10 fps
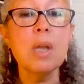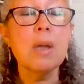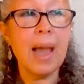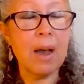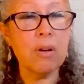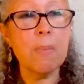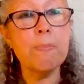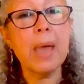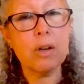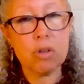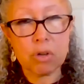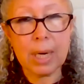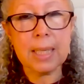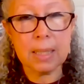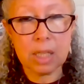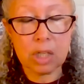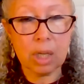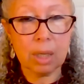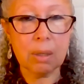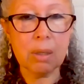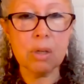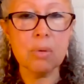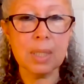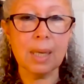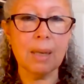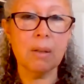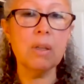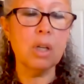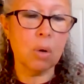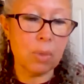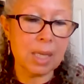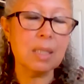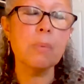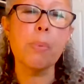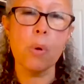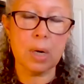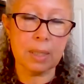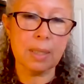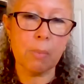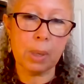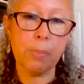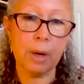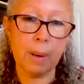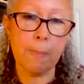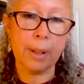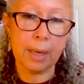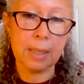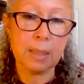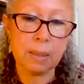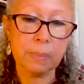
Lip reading: how to better transition using, these supports that we put in place.